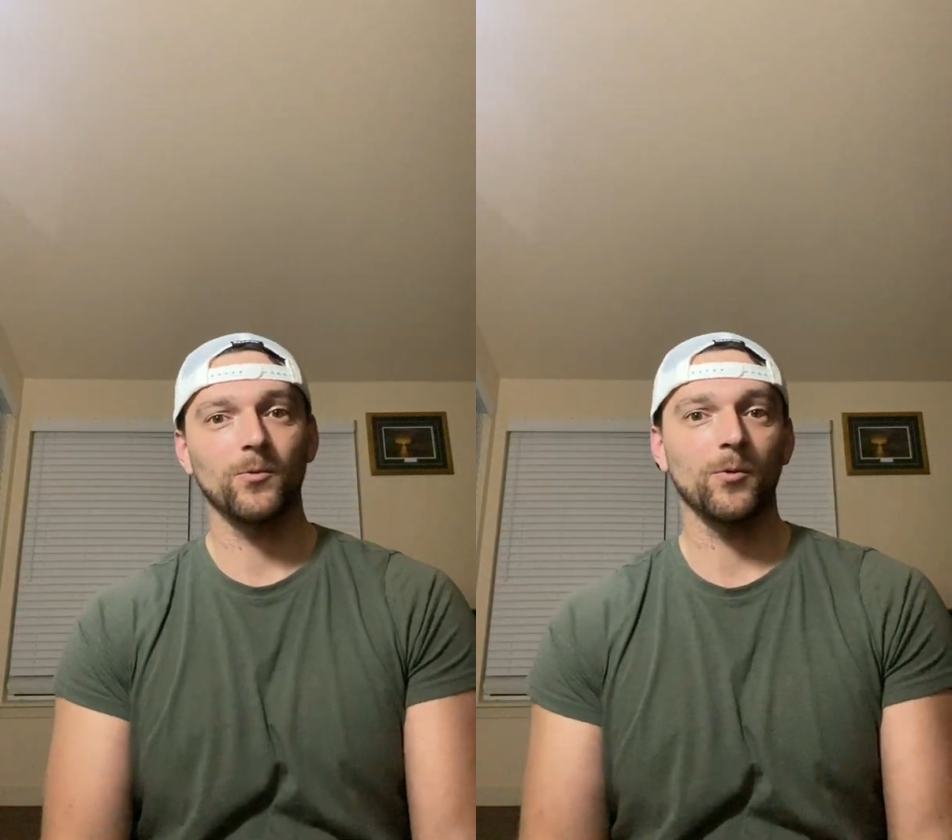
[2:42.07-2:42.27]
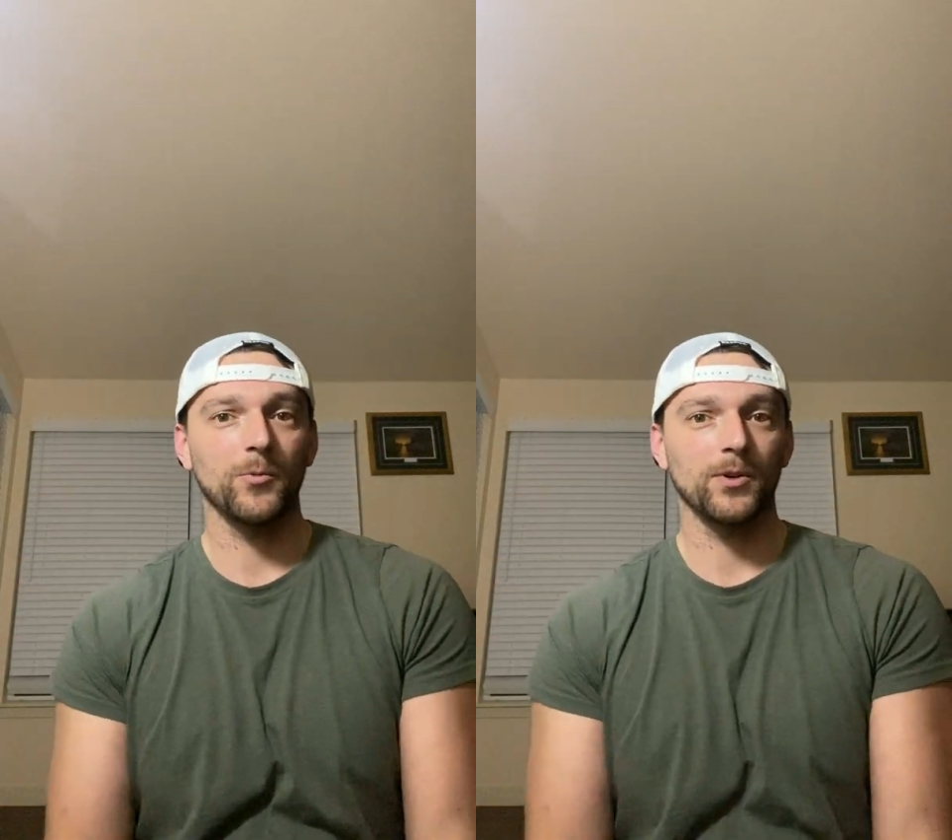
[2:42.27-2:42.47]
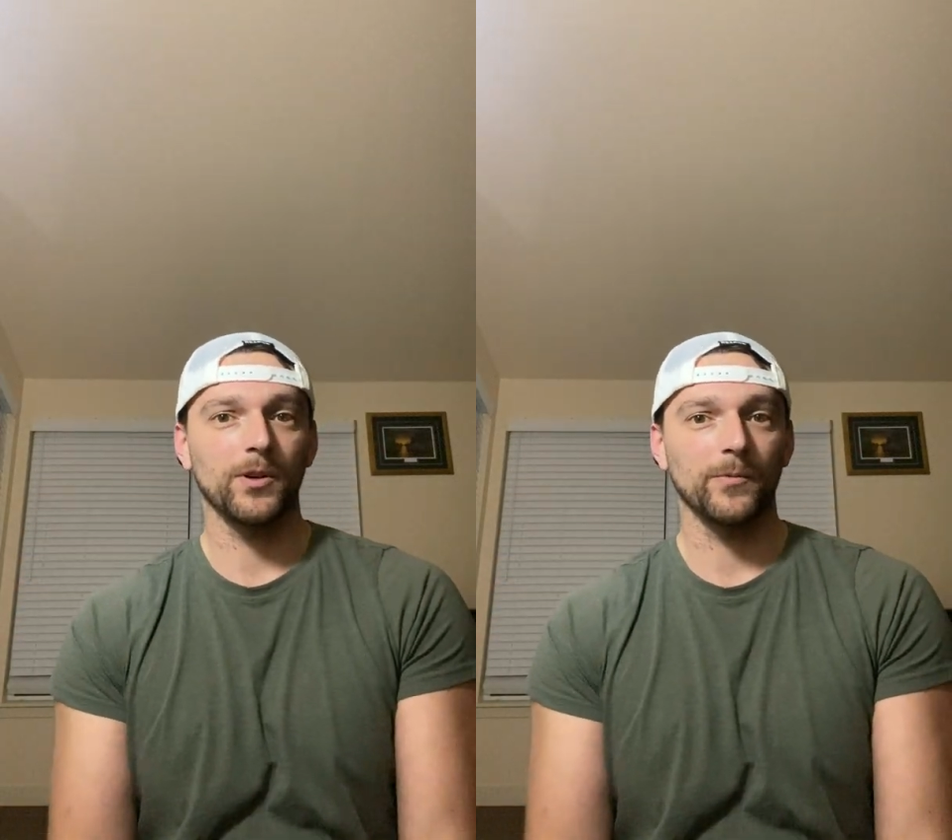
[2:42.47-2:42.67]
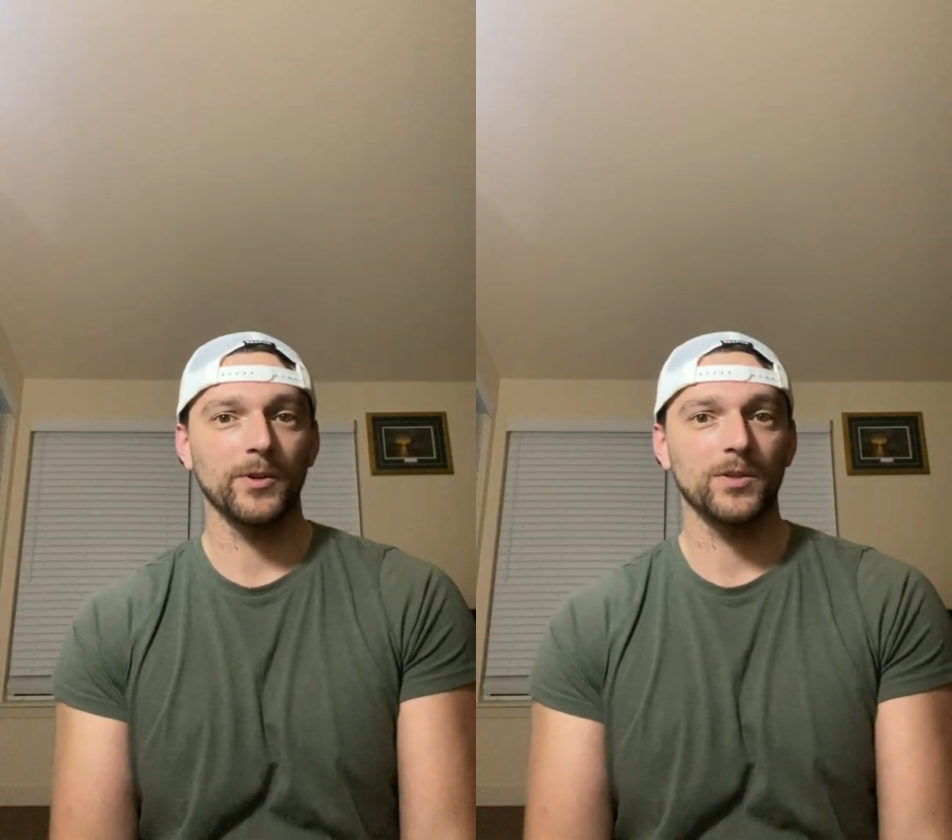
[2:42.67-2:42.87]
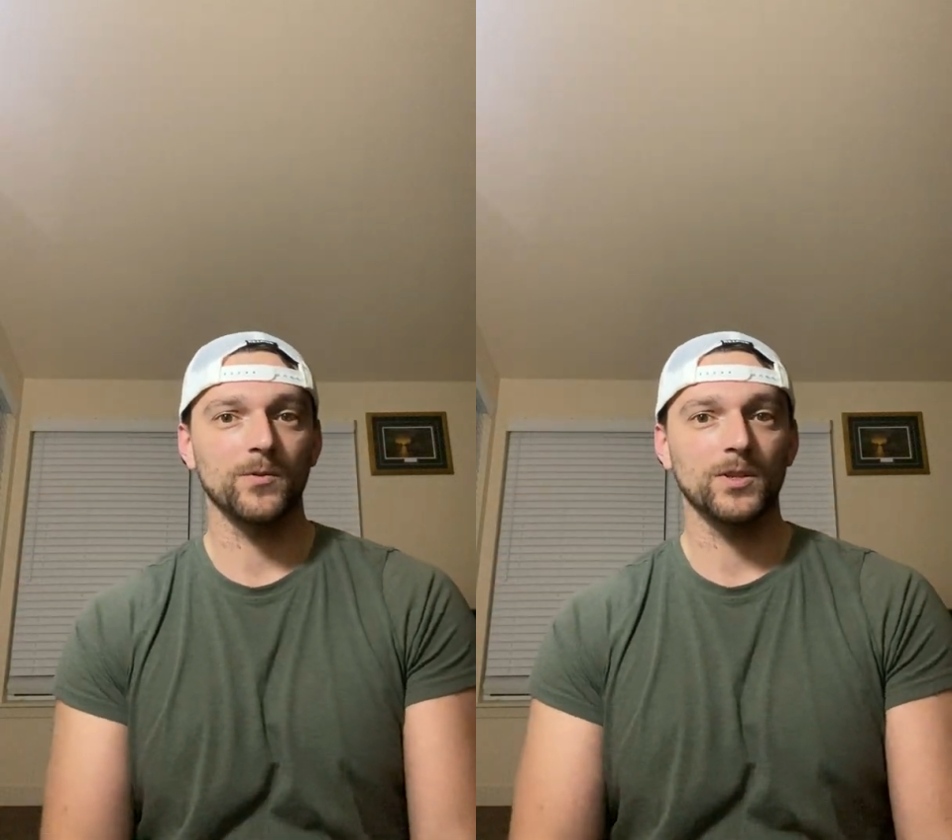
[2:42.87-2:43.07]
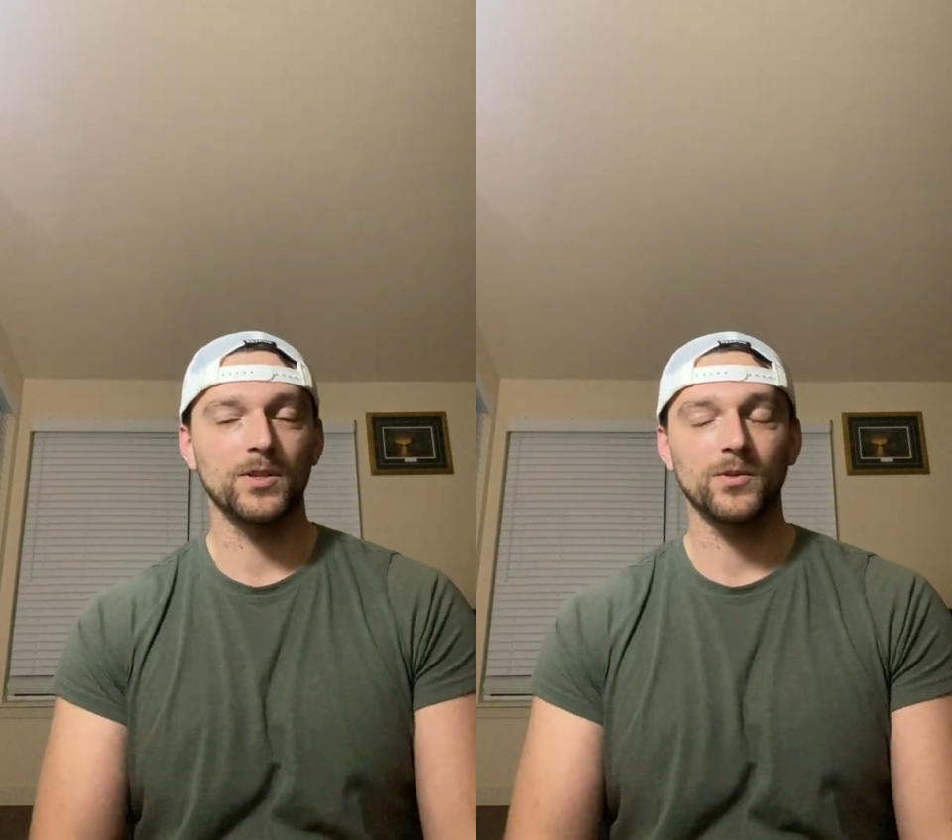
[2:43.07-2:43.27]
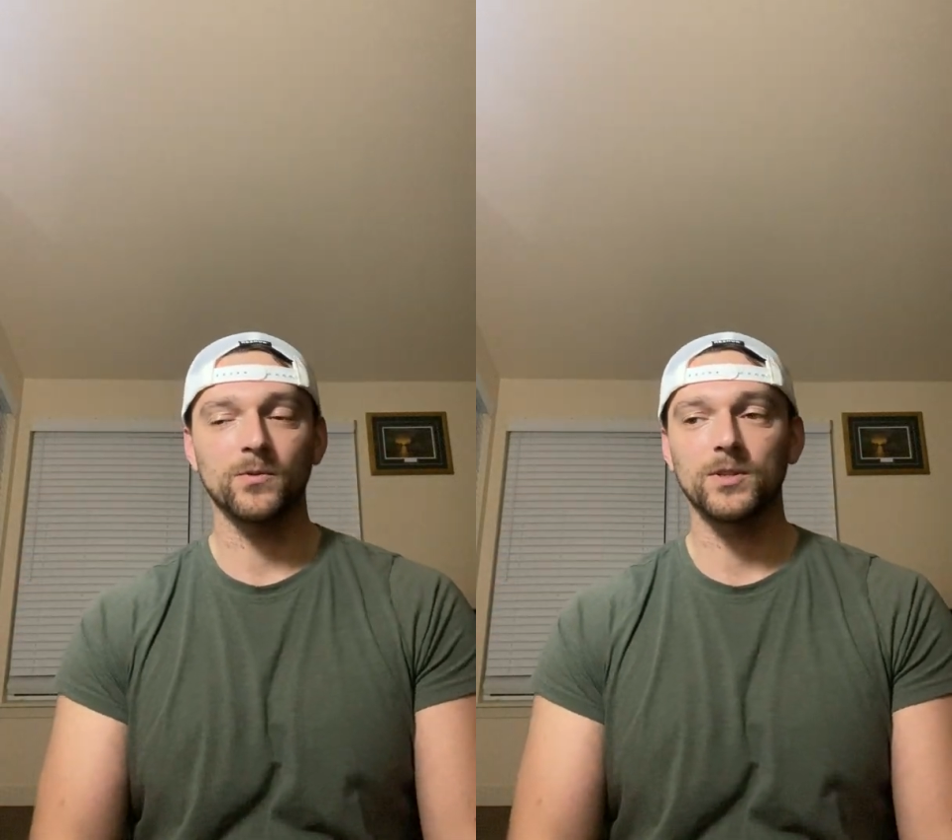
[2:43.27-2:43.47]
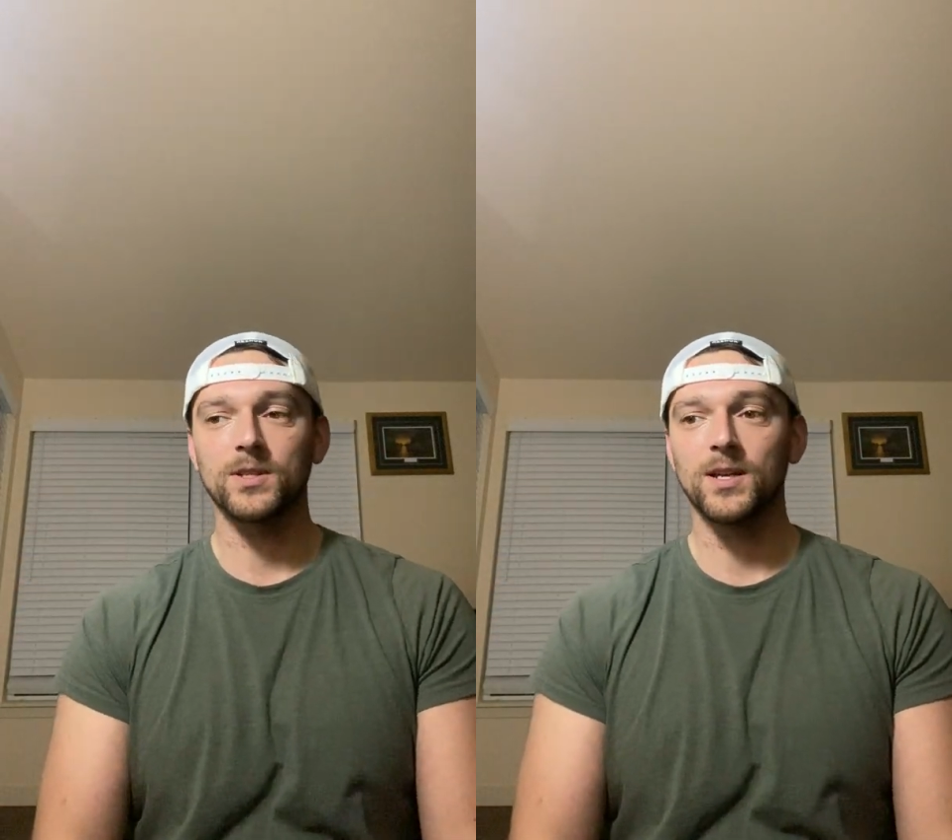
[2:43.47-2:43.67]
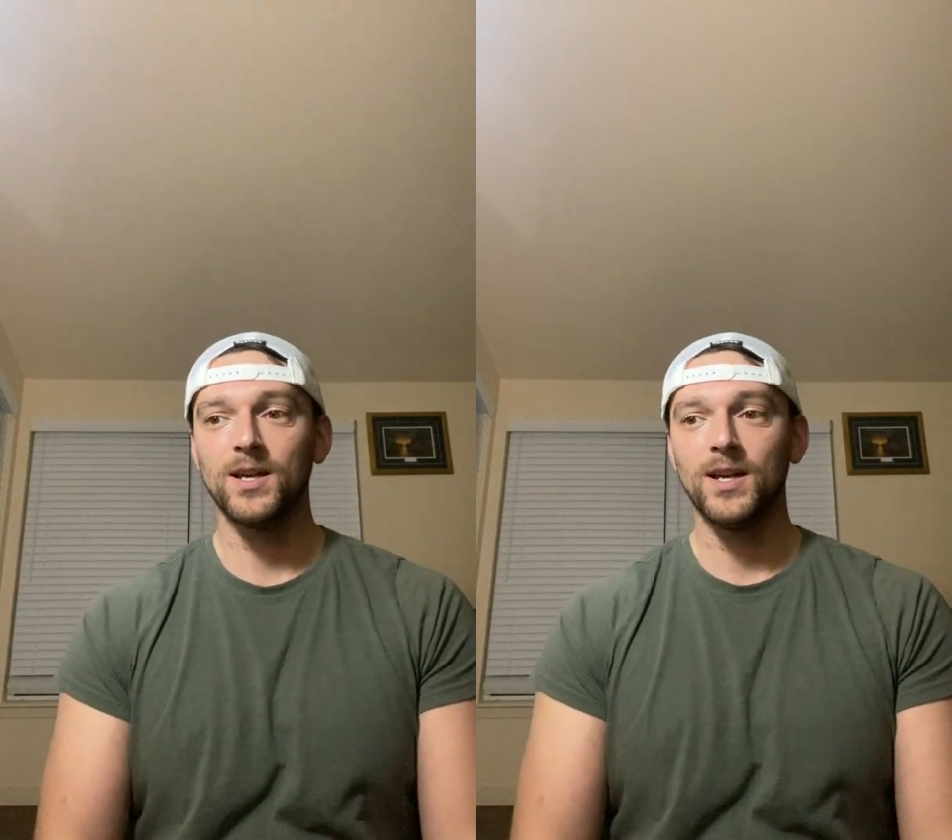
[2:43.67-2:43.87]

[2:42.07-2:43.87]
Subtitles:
What we're putting our resources towards.